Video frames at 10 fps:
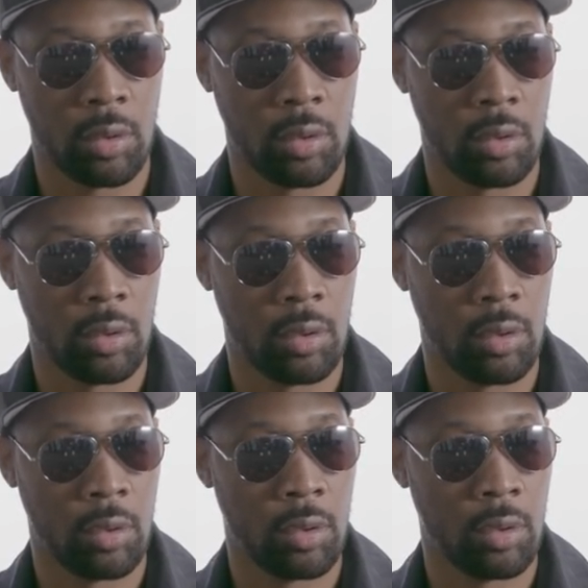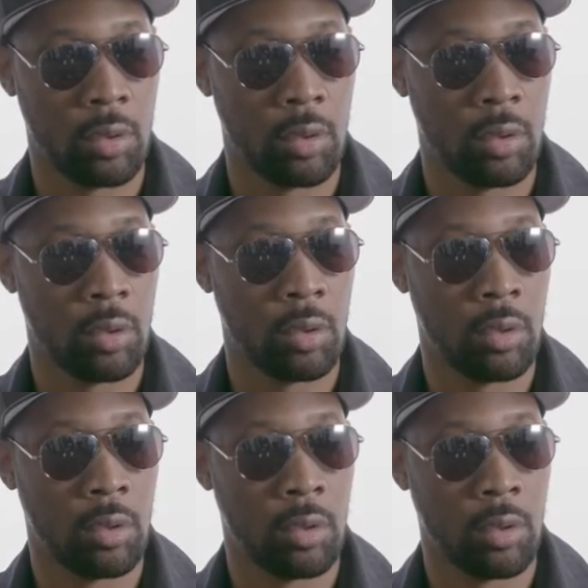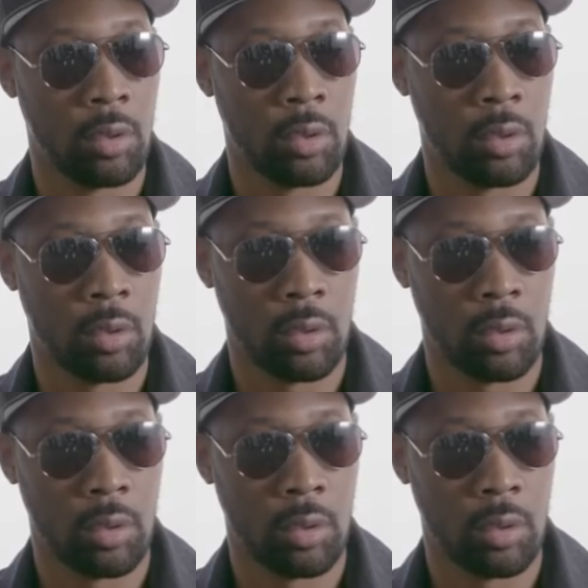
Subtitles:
[no speech]